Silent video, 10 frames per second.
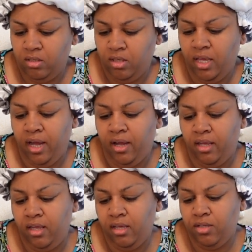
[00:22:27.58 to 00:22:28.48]
Yeah,
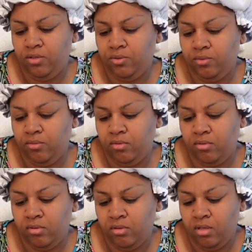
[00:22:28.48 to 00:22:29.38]
Higu.
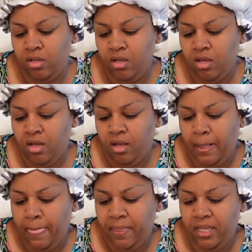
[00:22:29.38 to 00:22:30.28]

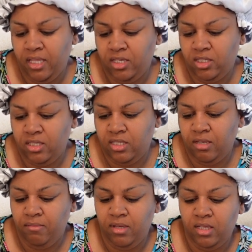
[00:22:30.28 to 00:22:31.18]
And then she
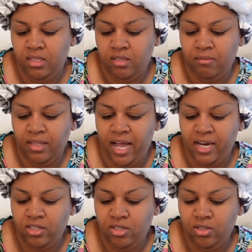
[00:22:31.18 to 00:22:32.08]
sent me some
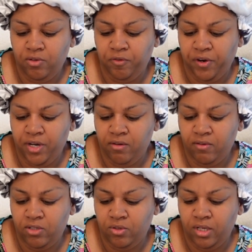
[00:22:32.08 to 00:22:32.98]
lash glue for
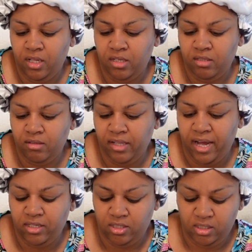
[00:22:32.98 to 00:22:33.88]
individual and cluster
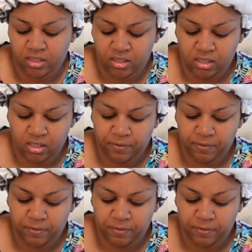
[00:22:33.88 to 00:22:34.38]
lashes.